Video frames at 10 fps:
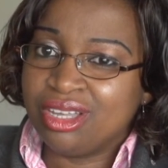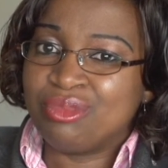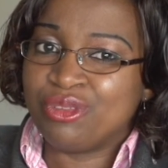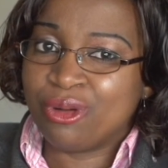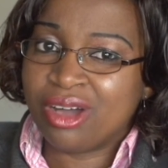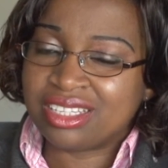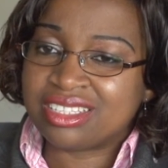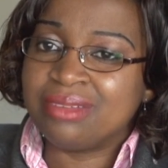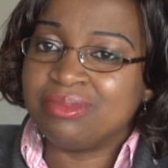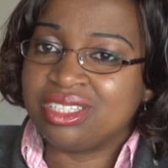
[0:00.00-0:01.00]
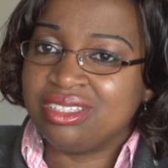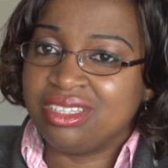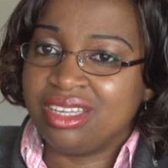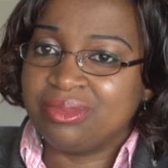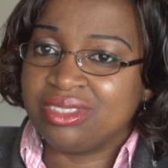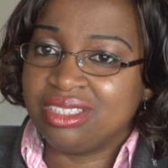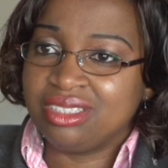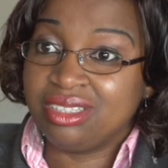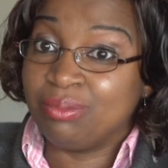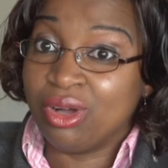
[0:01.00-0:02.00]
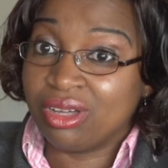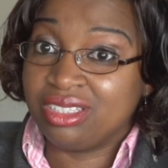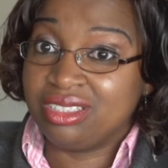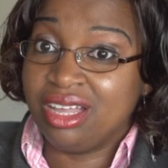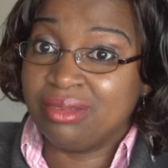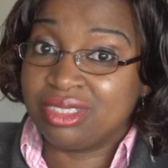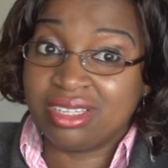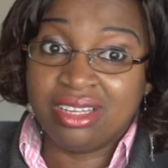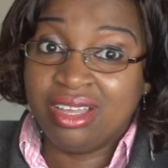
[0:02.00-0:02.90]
before attempting the mock exams.